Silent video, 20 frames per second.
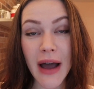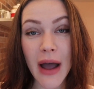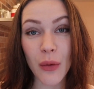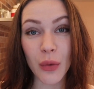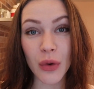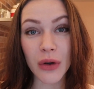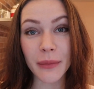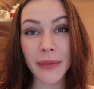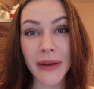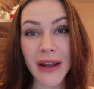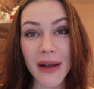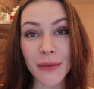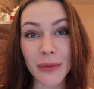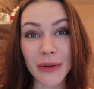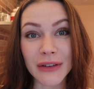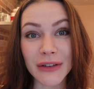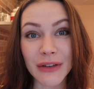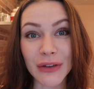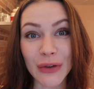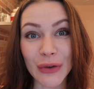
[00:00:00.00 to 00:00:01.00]
I will be
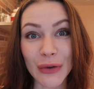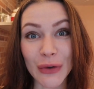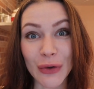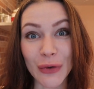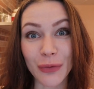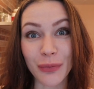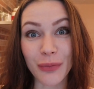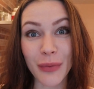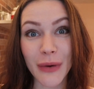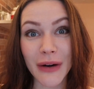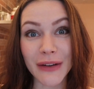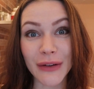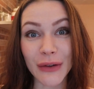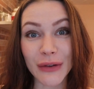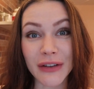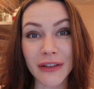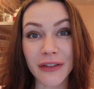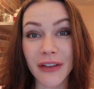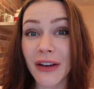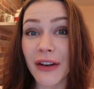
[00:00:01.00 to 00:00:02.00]
able to
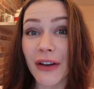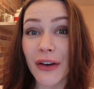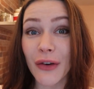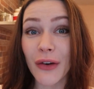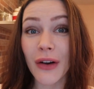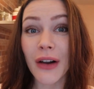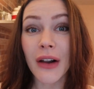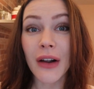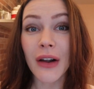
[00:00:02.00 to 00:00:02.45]
produce a video